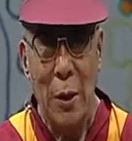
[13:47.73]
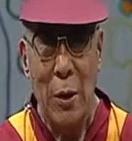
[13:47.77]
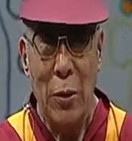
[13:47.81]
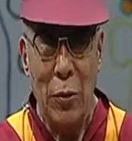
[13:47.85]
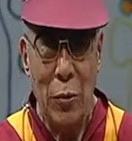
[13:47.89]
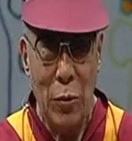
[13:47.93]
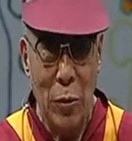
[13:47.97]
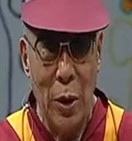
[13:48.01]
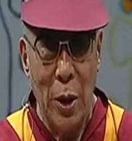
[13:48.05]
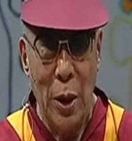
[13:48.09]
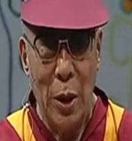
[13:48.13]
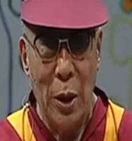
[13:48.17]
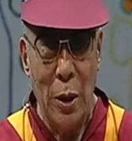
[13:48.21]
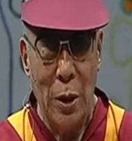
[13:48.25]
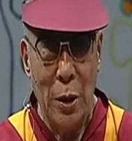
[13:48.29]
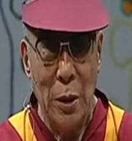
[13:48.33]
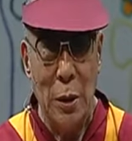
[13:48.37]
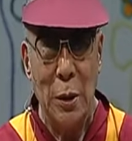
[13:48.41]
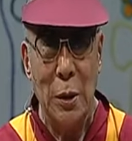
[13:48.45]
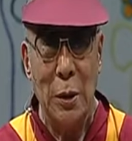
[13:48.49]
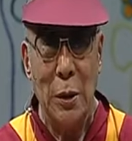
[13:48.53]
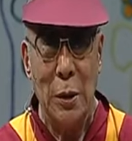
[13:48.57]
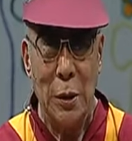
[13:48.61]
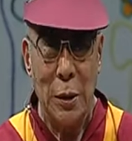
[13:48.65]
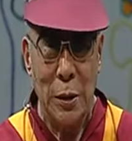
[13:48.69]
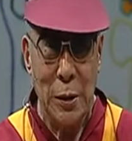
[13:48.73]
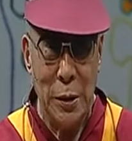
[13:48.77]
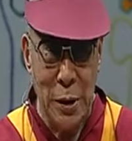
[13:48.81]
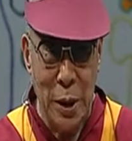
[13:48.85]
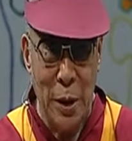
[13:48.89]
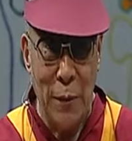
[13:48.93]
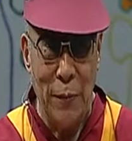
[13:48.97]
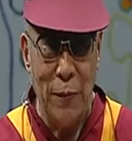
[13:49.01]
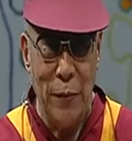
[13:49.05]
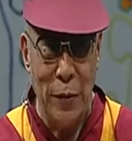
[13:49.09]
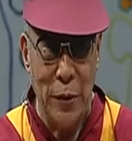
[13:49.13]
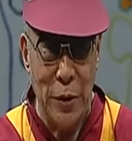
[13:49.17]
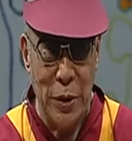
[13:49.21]
we are
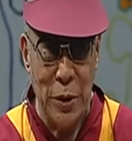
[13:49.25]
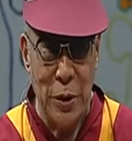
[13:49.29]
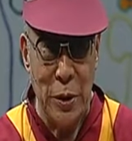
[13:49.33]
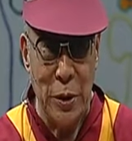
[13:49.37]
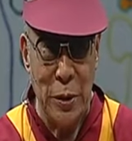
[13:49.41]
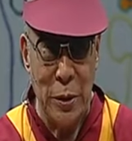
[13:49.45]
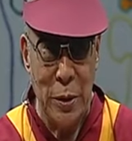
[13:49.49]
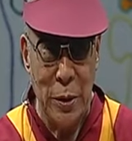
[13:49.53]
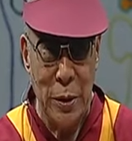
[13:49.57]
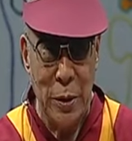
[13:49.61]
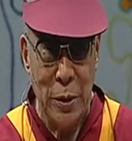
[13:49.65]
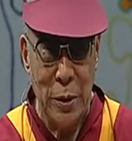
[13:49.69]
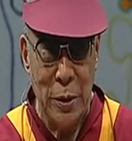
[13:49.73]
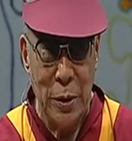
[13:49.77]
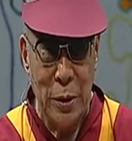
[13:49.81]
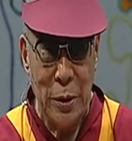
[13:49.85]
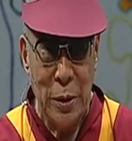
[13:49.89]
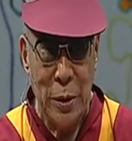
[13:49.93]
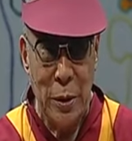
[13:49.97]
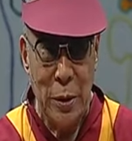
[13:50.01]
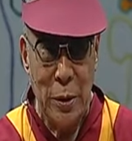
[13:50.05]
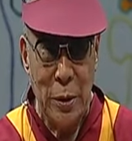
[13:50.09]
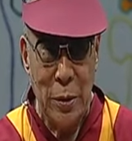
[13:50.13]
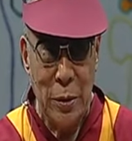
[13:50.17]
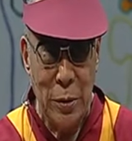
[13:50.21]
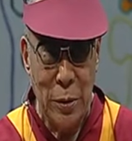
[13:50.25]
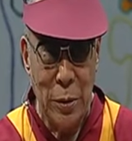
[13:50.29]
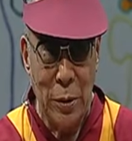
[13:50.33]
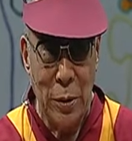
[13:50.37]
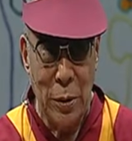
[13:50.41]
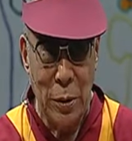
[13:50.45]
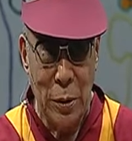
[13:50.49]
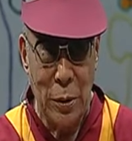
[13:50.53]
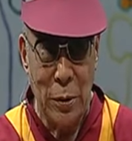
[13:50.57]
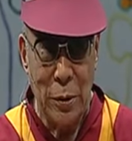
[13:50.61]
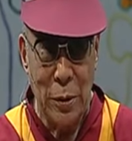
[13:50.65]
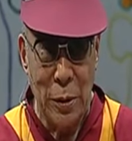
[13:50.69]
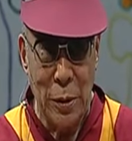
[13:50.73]
selfish, uh,
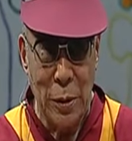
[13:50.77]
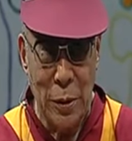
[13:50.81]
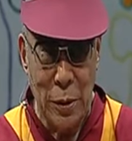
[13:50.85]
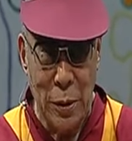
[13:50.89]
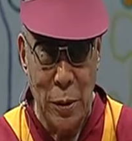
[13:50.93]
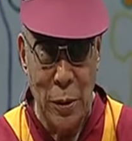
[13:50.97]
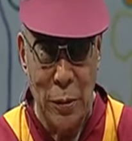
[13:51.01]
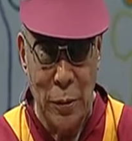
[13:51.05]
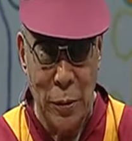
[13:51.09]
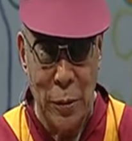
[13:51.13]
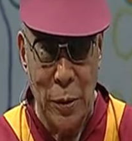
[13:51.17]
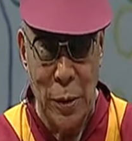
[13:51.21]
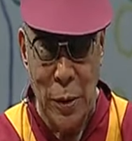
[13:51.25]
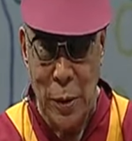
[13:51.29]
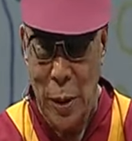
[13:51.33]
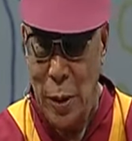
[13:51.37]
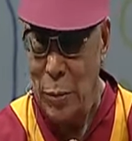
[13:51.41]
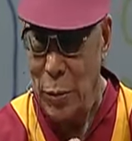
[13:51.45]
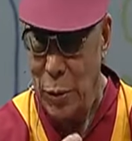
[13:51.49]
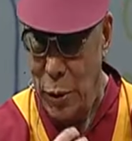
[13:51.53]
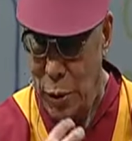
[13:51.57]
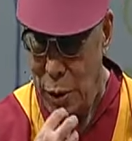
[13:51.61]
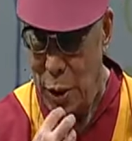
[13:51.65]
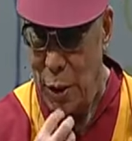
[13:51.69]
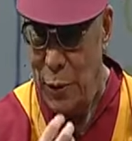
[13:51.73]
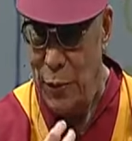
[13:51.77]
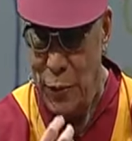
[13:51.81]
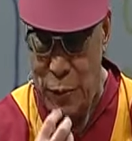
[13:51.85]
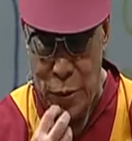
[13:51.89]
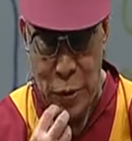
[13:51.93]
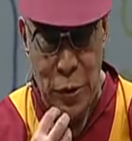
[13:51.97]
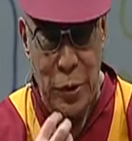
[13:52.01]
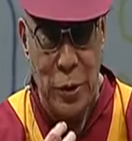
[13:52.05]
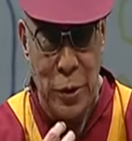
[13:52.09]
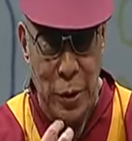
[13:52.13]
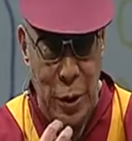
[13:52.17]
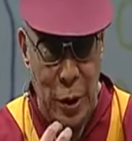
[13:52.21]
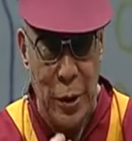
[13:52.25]
sort of a selfish
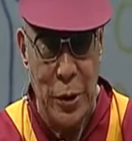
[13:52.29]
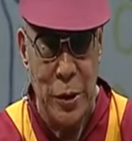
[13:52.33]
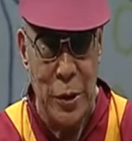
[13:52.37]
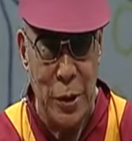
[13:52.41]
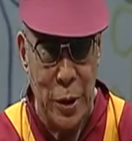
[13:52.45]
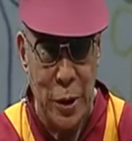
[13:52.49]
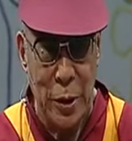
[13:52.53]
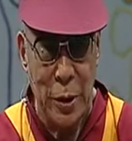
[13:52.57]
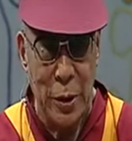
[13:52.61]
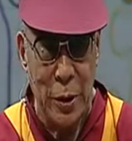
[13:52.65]
creature.